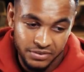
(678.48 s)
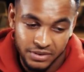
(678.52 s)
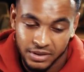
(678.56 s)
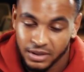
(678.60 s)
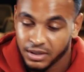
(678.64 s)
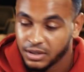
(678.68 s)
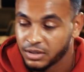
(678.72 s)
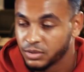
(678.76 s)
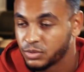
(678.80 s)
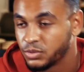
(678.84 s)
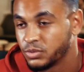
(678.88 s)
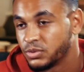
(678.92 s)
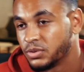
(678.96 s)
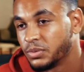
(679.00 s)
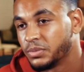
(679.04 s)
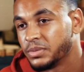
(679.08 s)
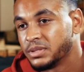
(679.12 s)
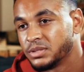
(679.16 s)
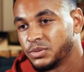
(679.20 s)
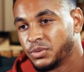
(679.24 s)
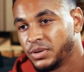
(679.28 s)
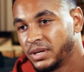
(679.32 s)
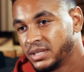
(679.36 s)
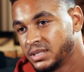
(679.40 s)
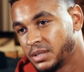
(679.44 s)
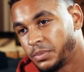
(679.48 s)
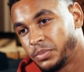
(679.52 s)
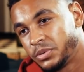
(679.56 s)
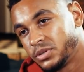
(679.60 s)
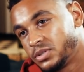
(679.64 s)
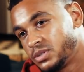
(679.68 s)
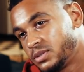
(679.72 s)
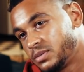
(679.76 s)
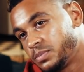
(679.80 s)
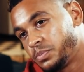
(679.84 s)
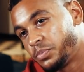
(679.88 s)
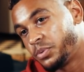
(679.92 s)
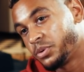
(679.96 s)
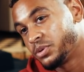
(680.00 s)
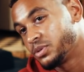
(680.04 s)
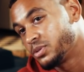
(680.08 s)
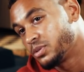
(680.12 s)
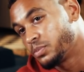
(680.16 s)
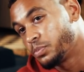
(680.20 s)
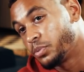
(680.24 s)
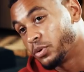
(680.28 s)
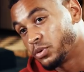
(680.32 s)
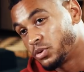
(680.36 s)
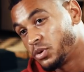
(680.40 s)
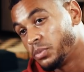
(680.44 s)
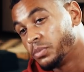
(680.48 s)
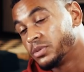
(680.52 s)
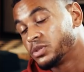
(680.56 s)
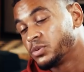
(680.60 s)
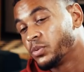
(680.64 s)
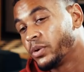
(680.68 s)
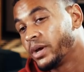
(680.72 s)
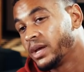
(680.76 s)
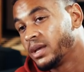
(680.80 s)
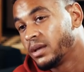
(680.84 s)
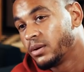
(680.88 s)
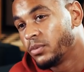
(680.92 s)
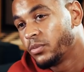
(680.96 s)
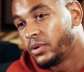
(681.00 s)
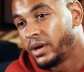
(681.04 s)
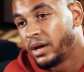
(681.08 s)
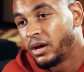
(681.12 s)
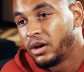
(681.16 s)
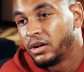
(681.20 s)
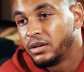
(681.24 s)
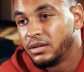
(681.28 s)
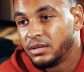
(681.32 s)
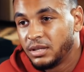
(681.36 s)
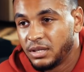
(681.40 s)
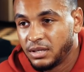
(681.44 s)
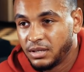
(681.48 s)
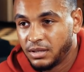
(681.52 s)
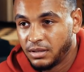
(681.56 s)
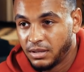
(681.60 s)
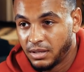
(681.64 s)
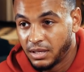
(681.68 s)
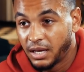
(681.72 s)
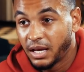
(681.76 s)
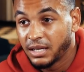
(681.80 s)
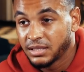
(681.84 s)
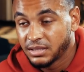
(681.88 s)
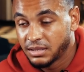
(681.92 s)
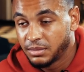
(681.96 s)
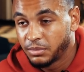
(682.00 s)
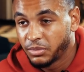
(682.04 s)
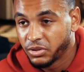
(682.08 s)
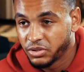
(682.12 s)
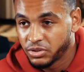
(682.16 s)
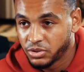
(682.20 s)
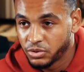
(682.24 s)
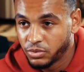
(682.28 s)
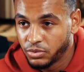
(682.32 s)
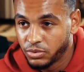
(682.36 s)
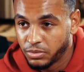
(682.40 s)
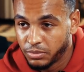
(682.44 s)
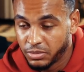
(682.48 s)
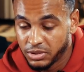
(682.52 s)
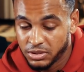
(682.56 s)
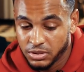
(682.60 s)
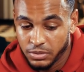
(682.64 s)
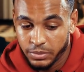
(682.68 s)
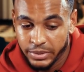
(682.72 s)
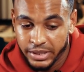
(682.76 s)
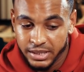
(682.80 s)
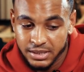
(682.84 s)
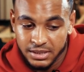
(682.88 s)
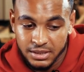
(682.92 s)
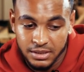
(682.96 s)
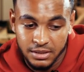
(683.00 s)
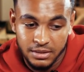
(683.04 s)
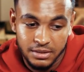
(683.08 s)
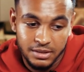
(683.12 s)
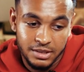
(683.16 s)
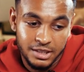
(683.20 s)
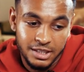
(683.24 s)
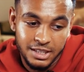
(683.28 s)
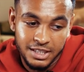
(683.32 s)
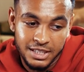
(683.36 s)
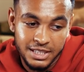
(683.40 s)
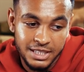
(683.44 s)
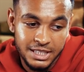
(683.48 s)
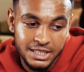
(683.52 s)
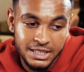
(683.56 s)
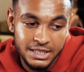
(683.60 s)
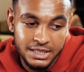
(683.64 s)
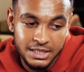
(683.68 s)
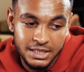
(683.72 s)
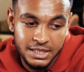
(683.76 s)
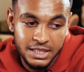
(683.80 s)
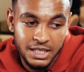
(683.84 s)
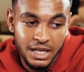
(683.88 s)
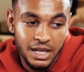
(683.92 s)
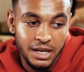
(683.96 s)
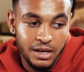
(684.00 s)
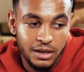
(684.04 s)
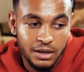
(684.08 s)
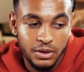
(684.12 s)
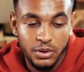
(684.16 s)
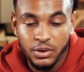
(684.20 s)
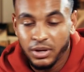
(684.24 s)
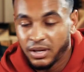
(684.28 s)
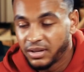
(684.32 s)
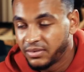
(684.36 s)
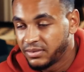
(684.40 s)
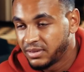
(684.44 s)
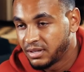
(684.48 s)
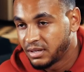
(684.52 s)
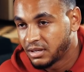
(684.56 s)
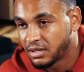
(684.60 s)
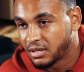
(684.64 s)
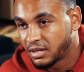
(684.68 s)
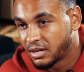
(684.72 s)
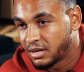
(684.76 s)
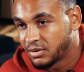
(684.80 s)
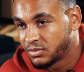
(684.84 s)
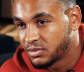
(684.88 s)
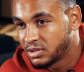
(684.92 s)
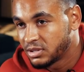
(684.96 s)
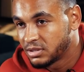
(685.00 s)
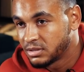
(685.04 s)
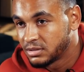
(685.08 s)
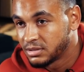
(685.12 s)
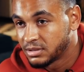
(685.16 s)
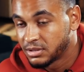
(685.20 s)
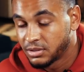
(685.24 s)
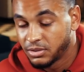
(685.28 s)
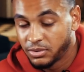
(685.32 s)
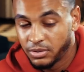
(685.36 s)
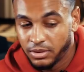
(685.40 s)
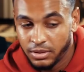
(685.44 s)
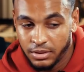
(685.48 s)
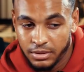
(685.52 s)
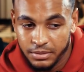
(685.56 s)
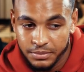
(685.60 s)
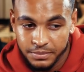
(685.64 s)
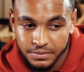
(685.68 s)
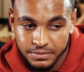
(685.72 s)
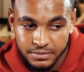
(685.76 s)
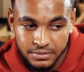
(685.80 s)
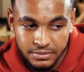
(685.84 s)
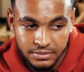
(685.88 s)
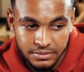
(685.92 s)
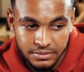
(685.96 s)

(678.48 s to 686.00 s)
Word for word: I feel like I do too much weight, I put, put, put too much weight, weight on, as in muscle, yeah, yeah. muscle mass, and, and I go heavy and I can't run. So um,